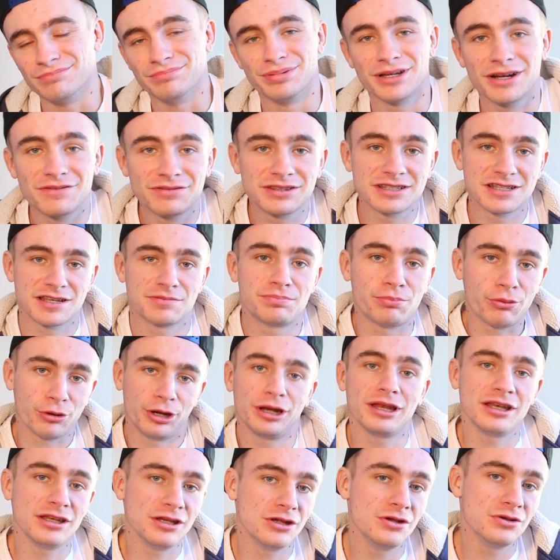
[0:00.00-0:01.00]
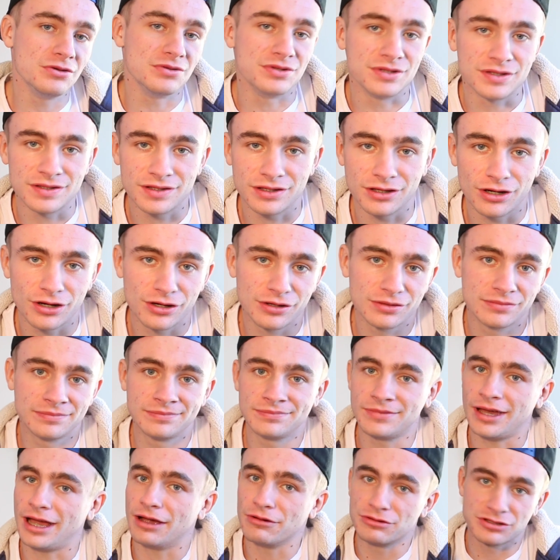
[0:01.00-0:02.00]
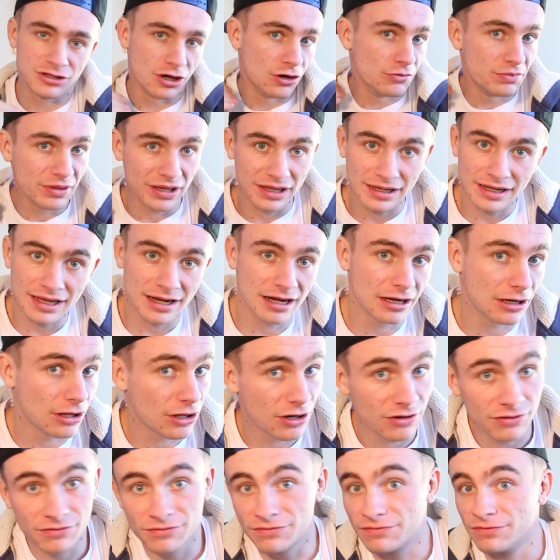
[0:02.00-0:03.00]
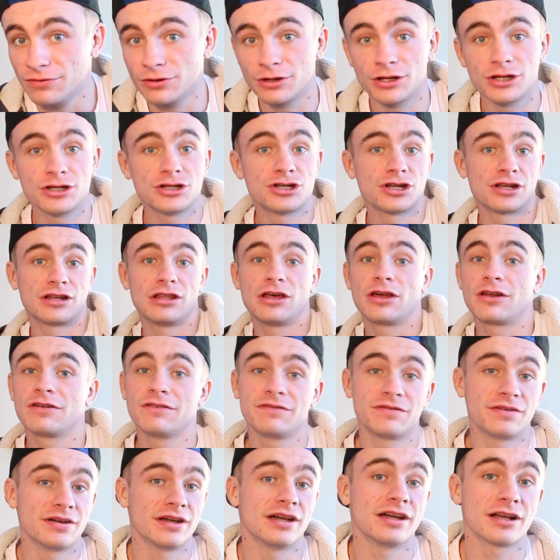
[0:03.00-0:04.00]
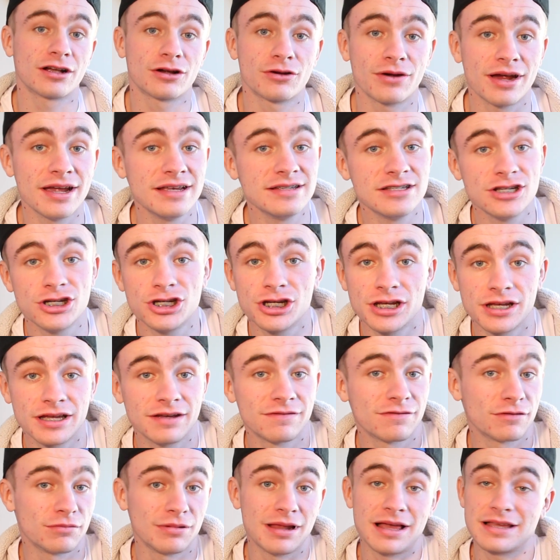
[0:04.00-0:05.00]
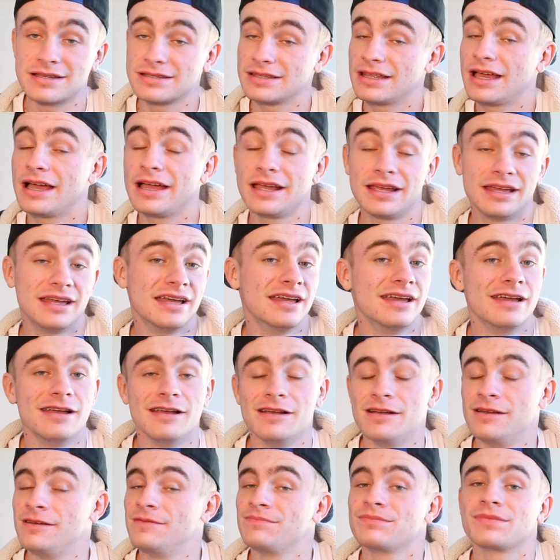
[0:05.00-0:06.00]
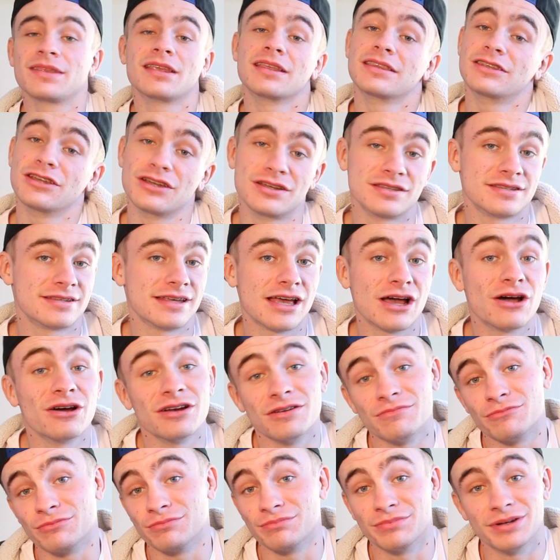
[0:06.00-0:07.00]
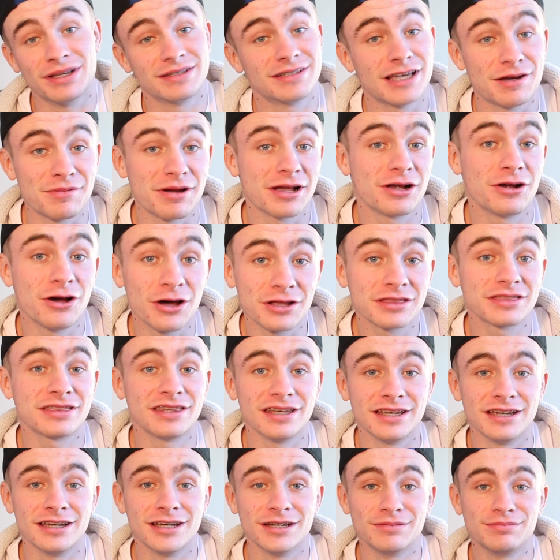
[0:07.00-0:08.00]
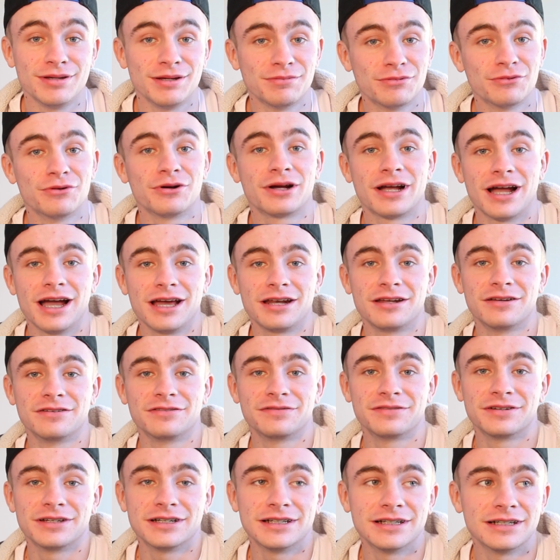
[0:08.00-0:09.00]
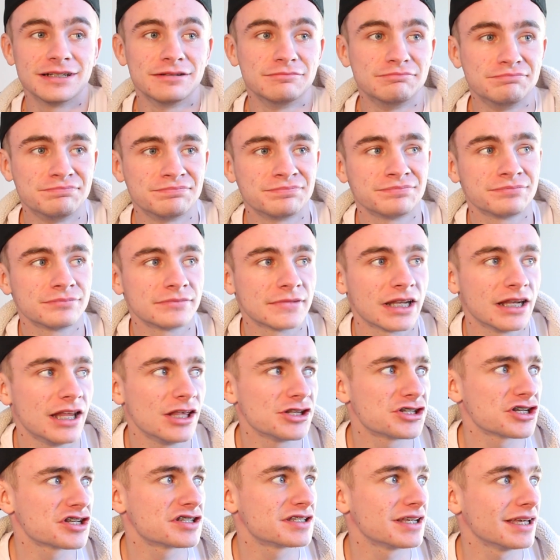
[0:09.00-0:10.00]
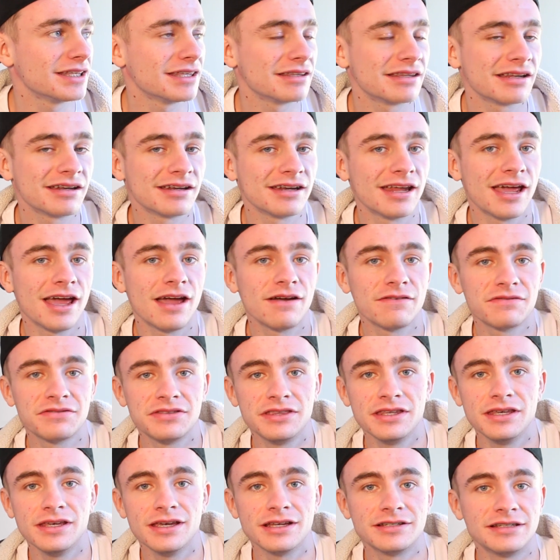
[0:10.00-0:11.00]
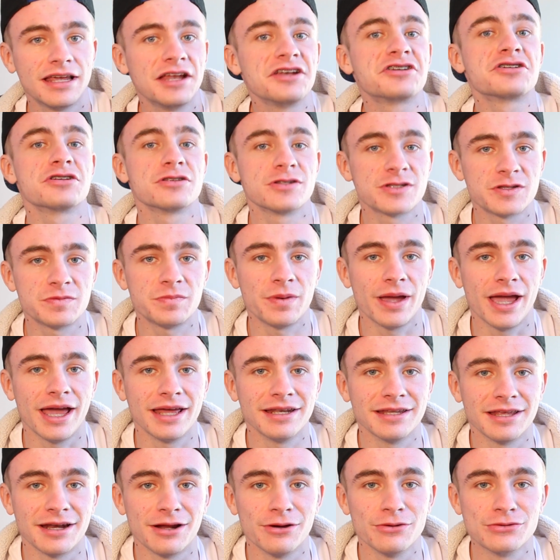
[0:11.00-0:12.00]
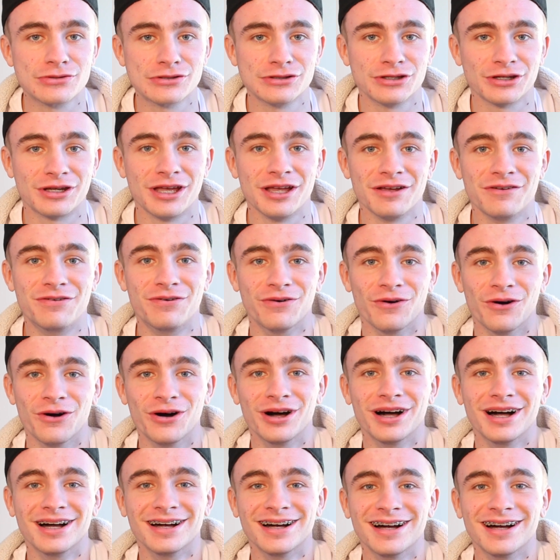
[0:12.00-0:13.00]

Bit of disappointing news, you know? I was hoping I'd get a lot of footage, a lot of crazy shit from last night. Turns out, by the time I got there, people were kind of, let's just say they didn't have the attention span that I was looking for.